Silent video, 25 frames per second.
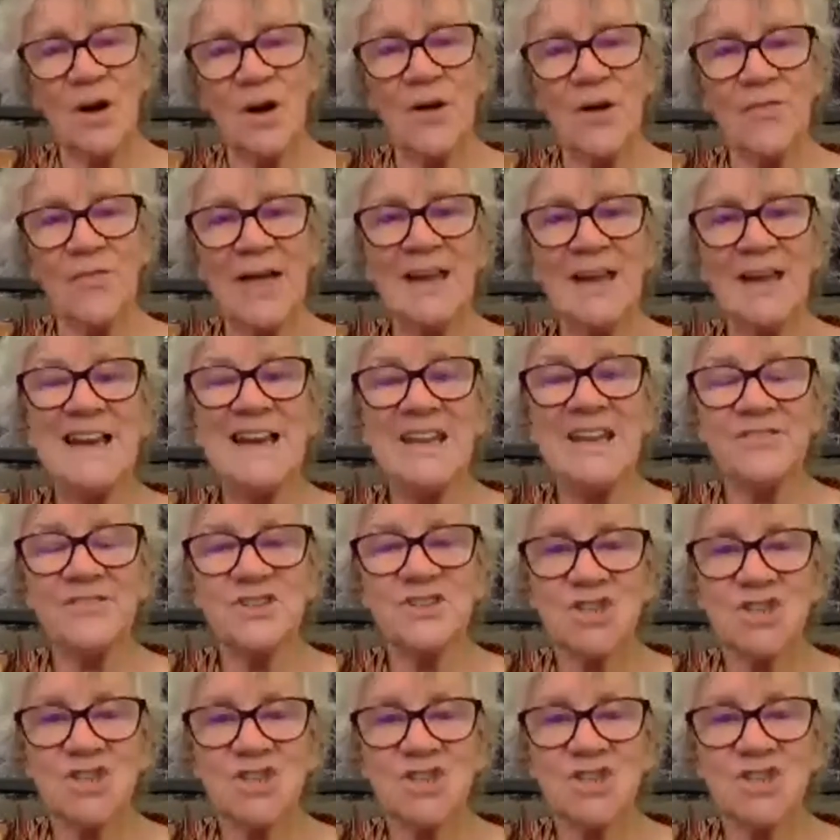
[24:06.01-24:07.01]
they live
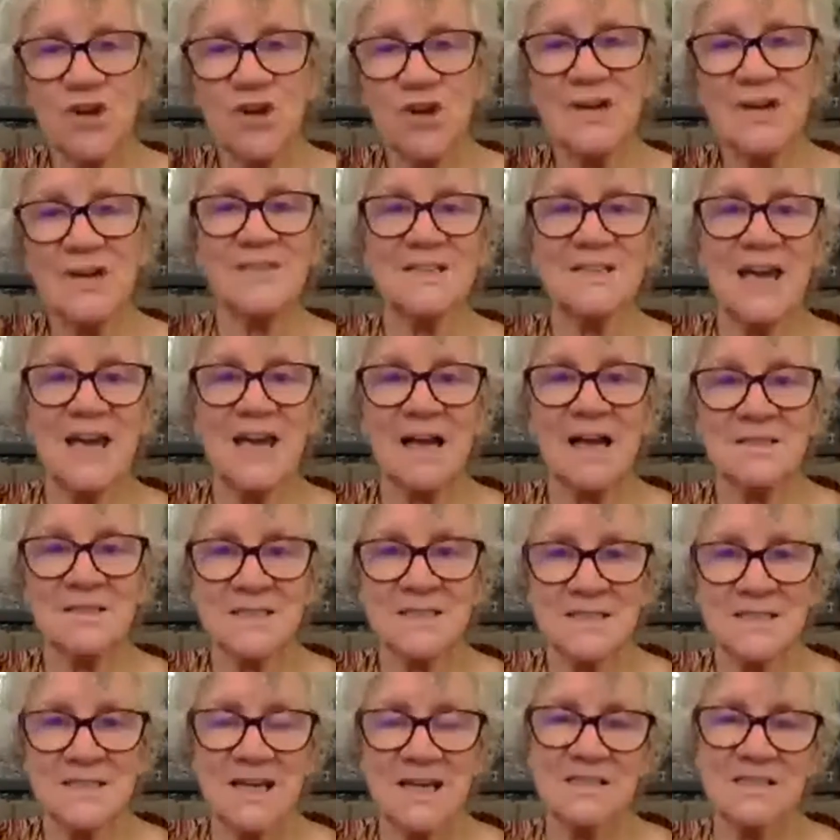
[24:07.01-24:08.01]
generally in the
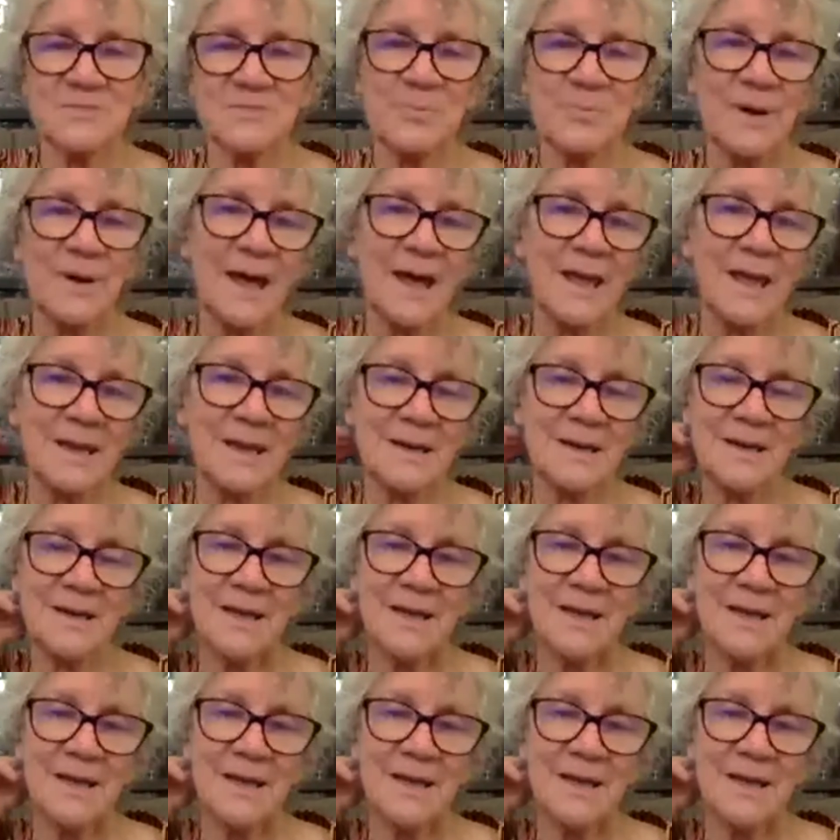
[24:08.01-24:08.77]
downstairs brain,